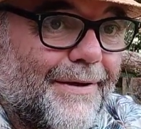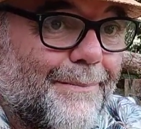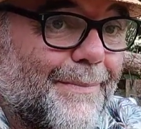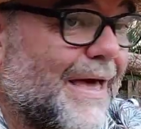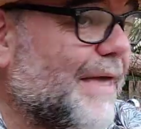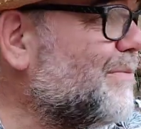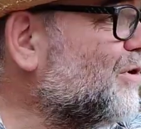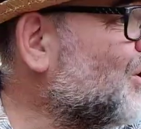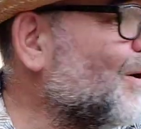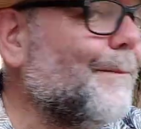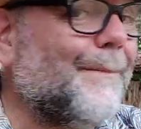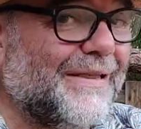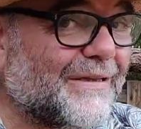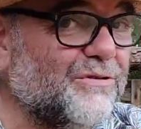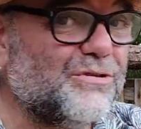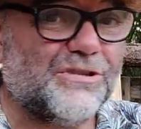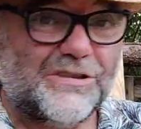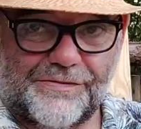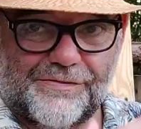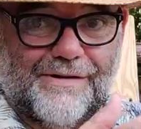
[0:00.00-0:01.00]
Maybe you've got
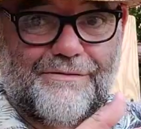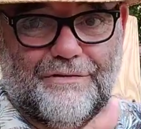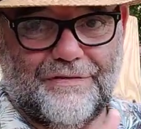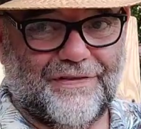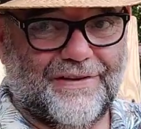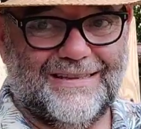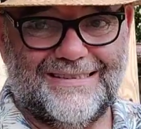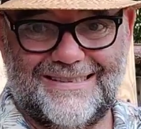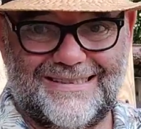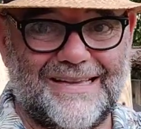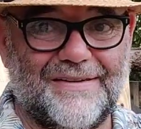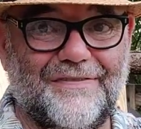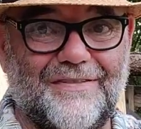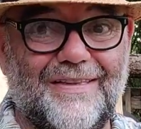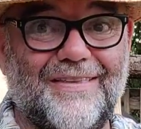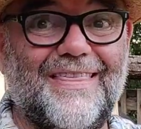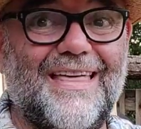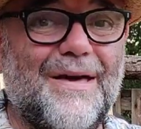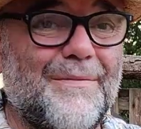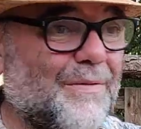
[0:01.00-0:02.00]
bills for everything and stuff
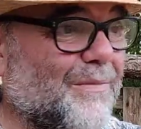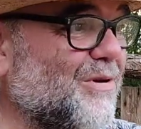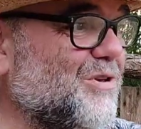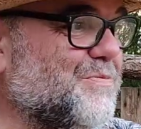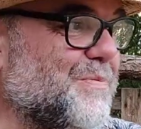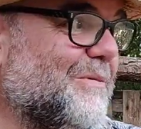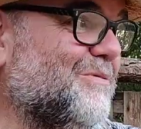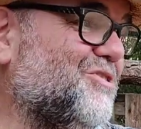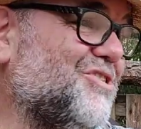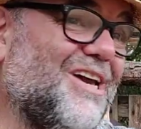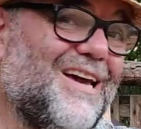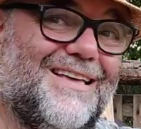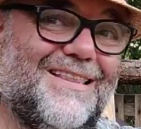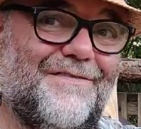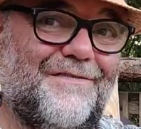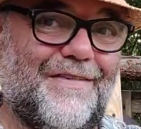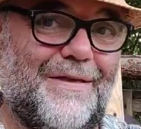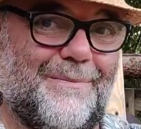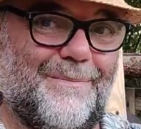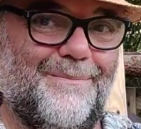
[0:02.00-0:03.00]
like that. But most people check
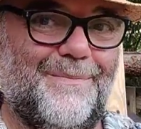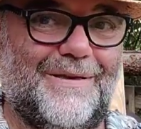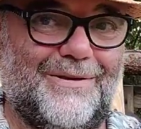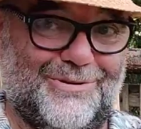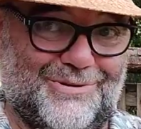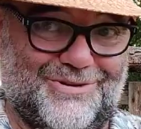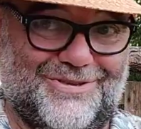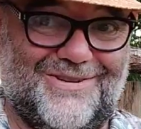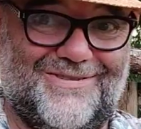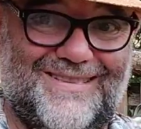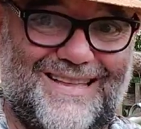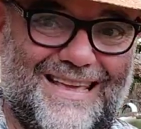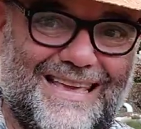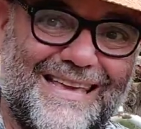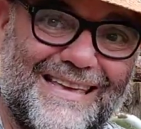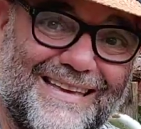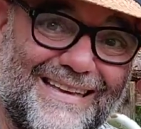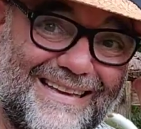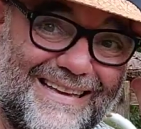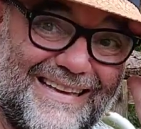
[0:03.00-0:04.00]
the flipping bills, don't
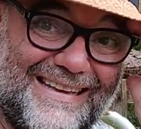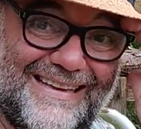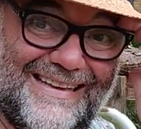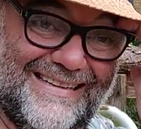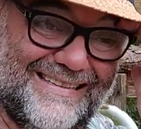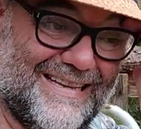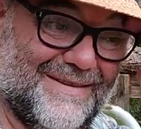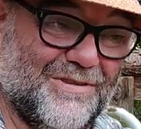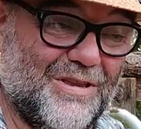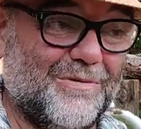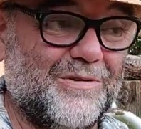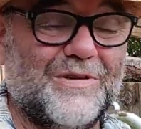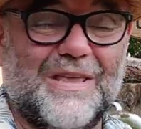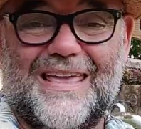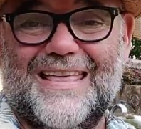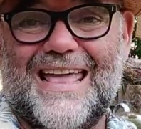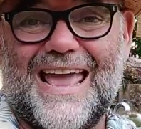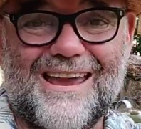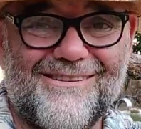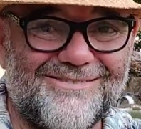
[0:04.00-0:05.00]
they? Sometimes
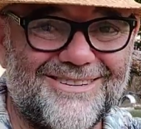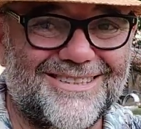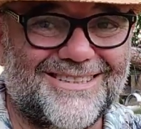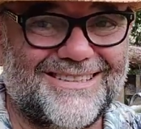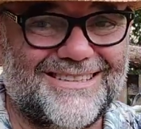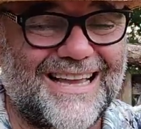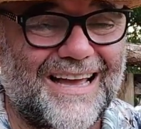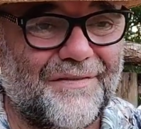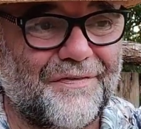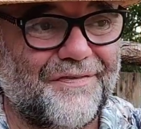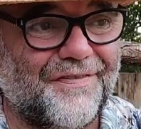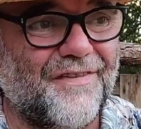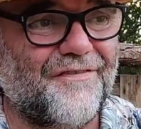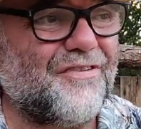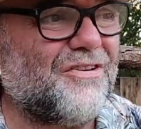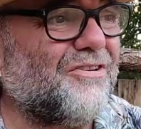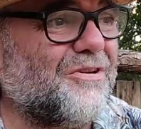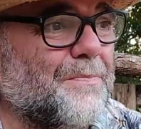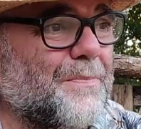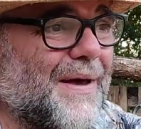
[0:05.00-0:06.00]
they inherit stuff. If
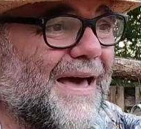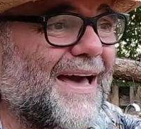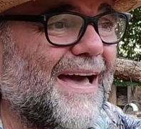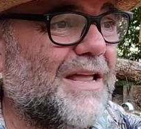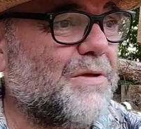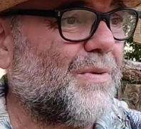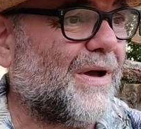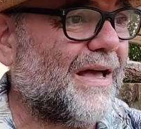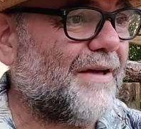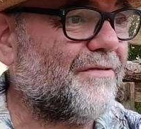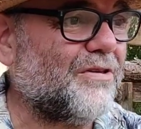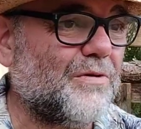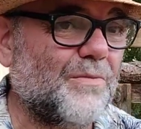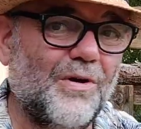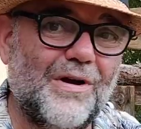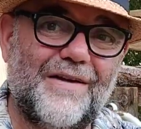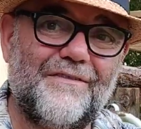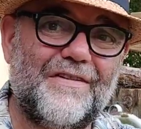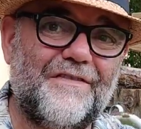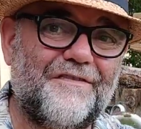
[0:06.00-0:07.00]
you're a band, what have you
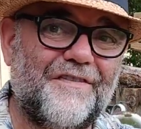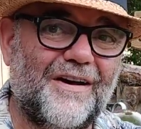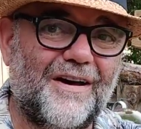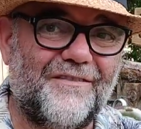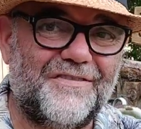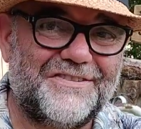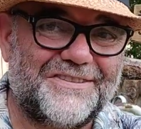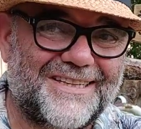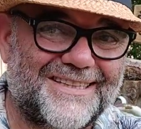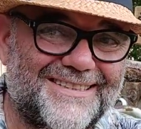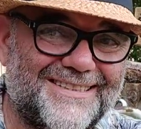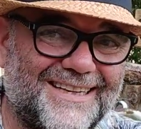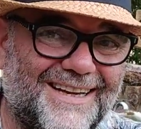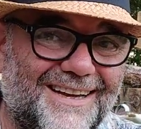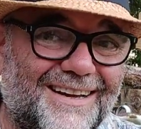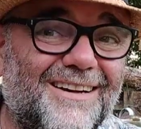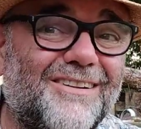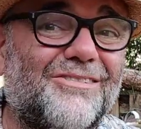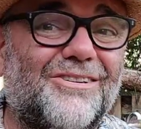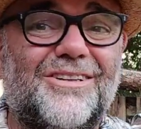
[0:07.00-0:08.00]
might have your father's
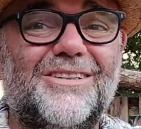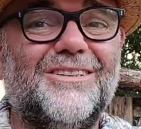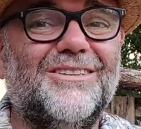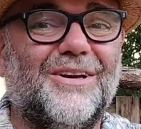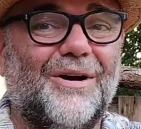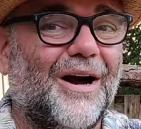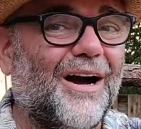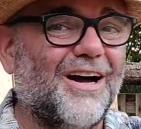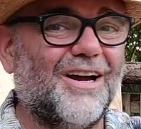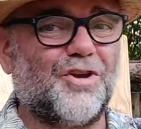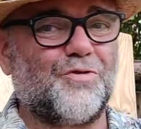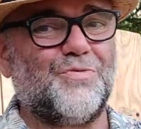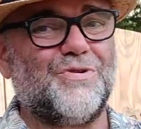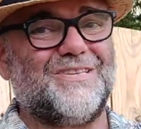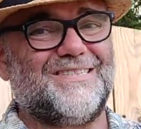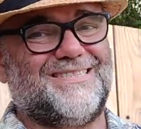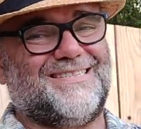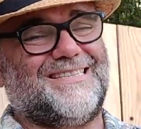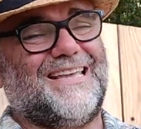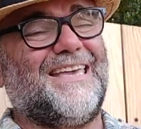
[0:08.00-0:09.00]
guitar. I know,
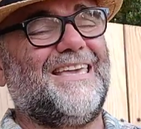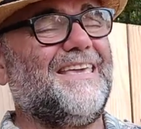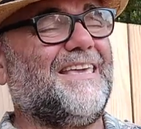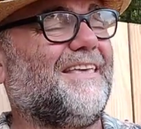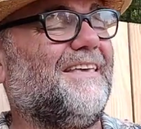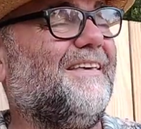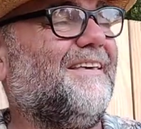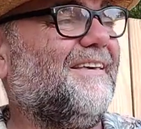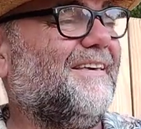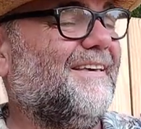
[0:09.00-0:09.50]
argument's sake.